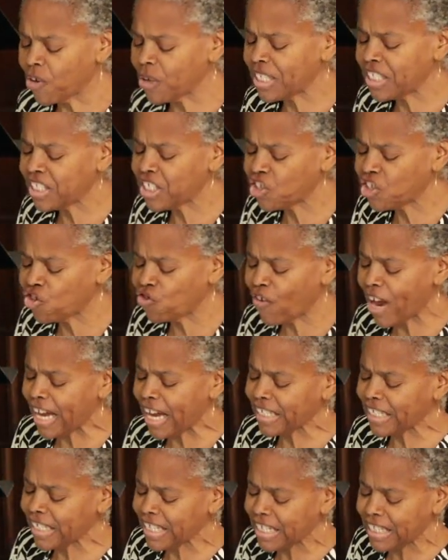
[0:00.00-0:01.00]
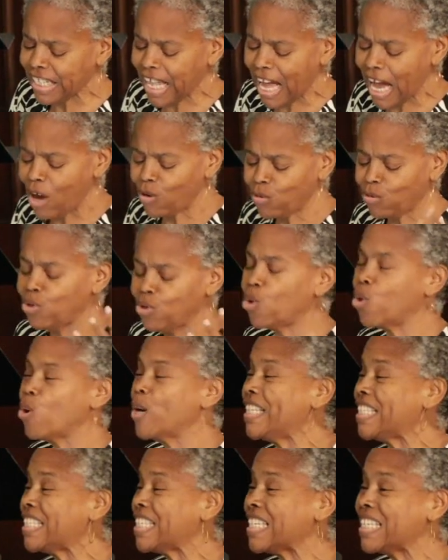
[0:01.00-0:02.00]
It's distracting. Loud
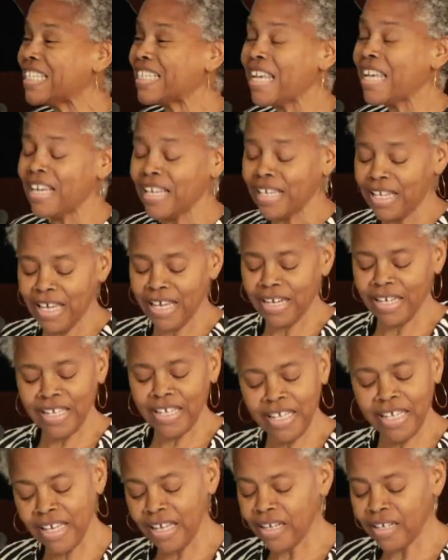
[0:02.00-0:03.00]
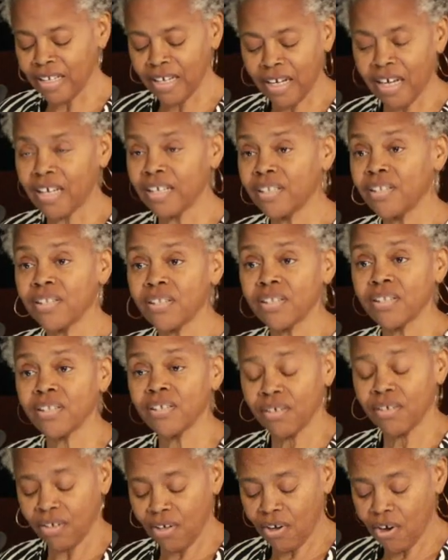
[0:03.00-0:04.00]
noises can get us
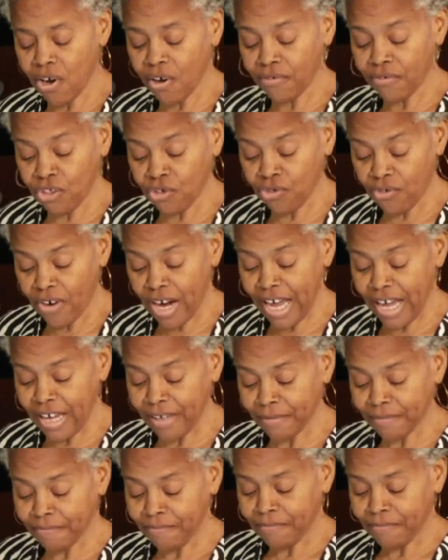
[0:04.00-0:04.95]
off track.